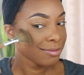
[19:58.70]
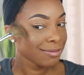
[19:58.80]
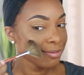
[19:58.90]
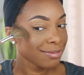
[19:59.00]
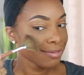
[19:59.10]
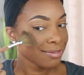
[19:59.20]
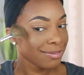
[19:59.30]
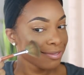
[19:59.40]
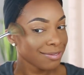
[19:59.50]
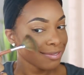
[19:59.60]

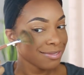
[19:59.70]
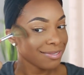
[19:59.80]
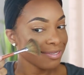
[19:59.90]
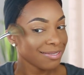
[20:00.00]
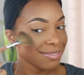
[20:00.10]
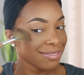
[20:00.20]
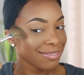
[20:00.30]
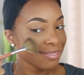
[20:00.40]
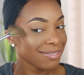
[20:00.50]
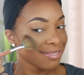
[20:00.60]

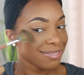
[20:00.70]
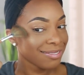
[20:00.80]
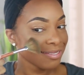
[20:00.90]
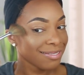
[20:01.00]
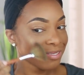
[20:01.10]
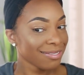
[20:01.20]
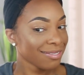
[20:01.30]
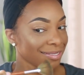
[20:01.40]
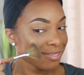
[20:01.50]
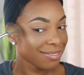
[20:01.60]

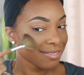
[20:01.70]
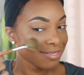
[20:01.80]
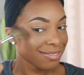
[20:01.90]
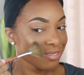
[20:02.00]
No one is speaking in this clip.